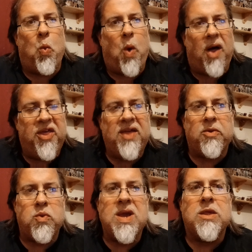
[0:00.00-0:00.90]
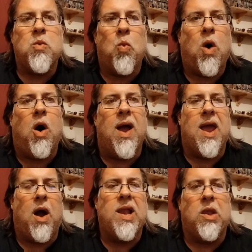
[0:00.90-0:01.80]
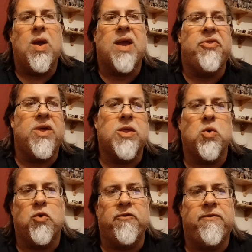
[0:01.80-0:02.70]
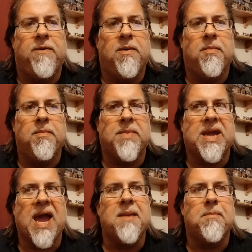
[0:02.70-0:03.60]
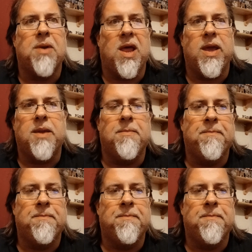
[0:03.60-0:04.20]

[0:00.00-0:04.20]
I think the reason why I like this sort of gameplay,